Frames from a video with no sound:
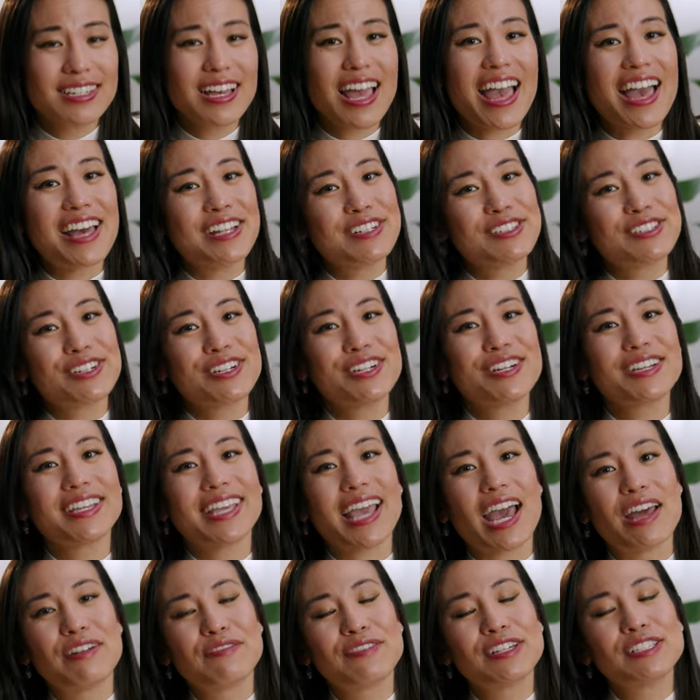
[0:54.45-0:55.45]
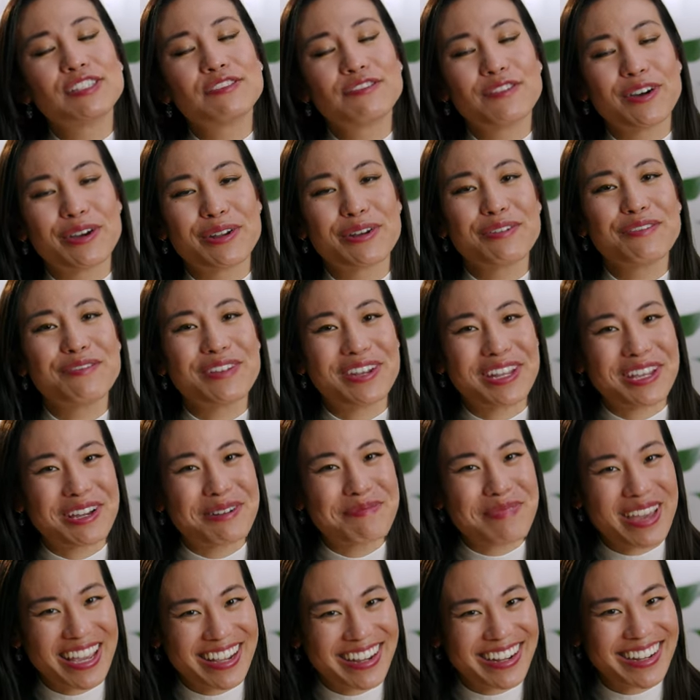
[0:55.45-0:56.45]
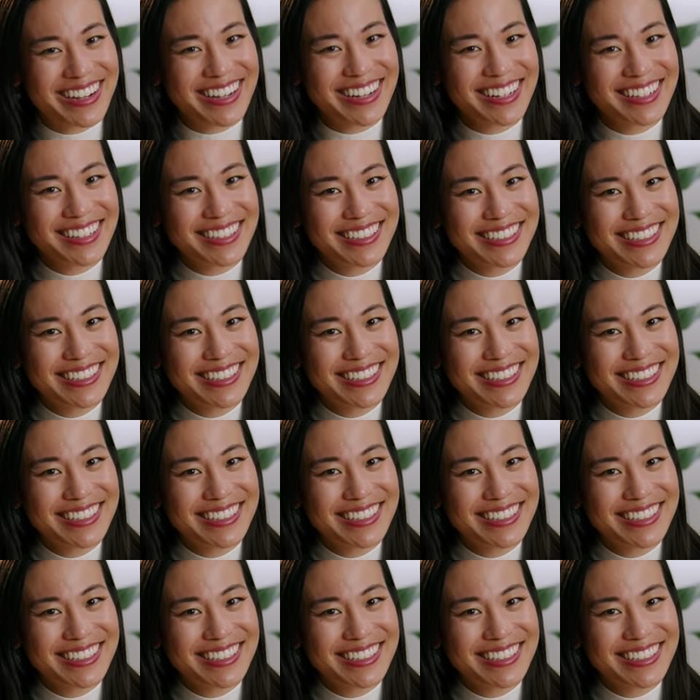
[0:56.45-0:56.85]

Enter Canva's Photo Video Maker.